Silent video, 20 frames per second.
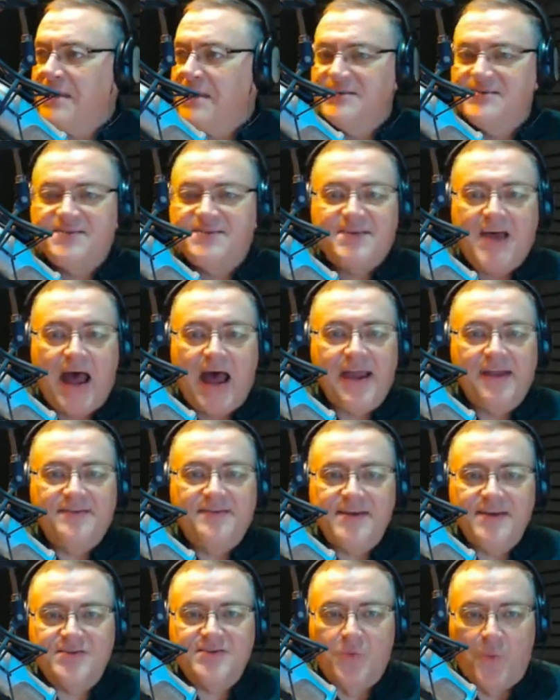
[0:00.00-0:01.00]

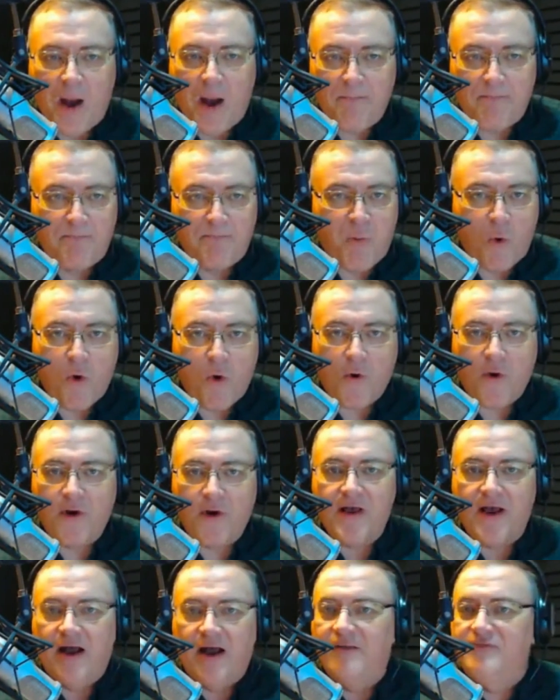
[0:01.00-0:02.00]
scientist, what
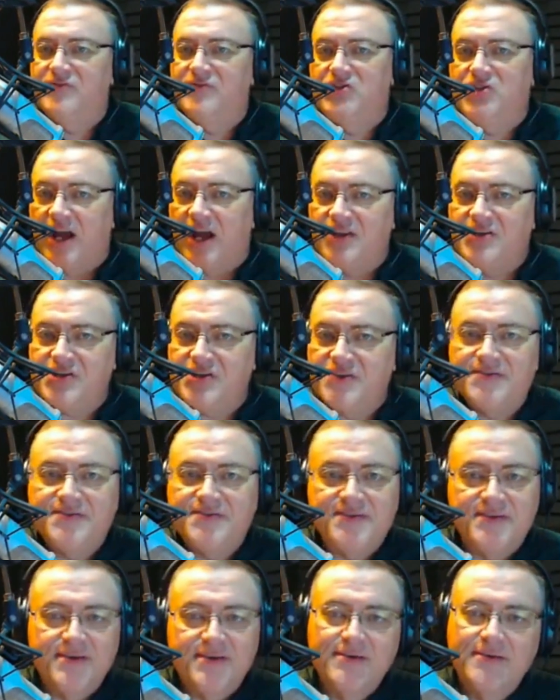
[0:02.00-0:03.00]
board of
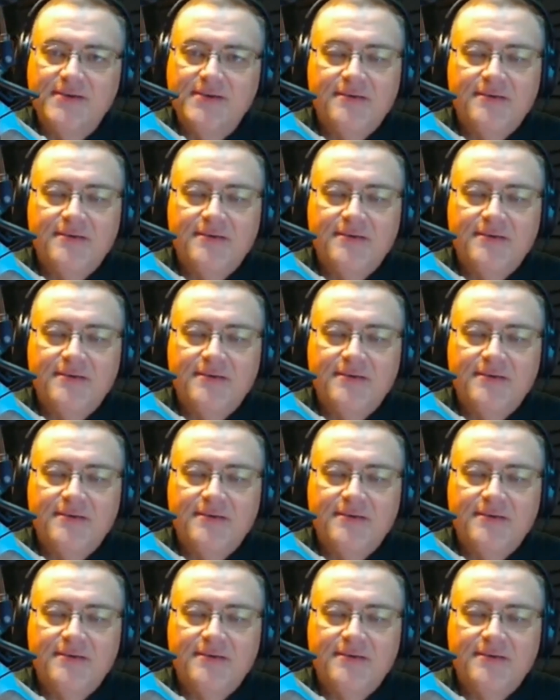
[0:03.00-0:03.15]
judges,